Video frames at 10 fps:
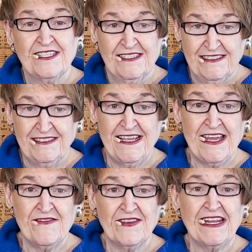
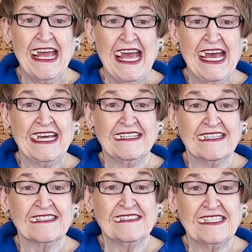David had
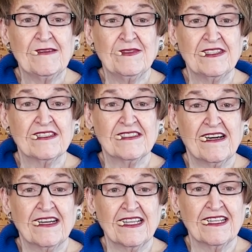accepted the
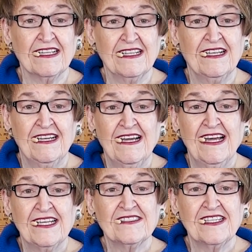title
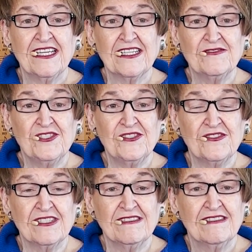as king of
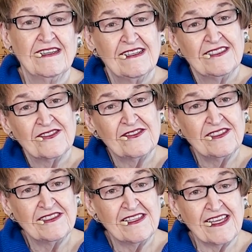Judah. So
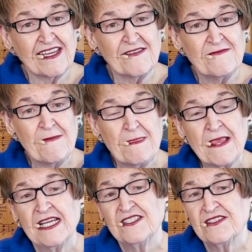just think,
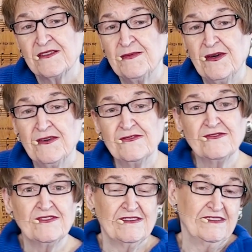
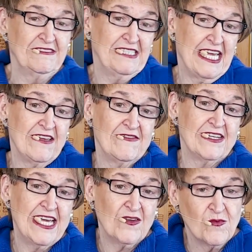suppose David
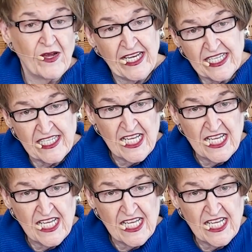had waited.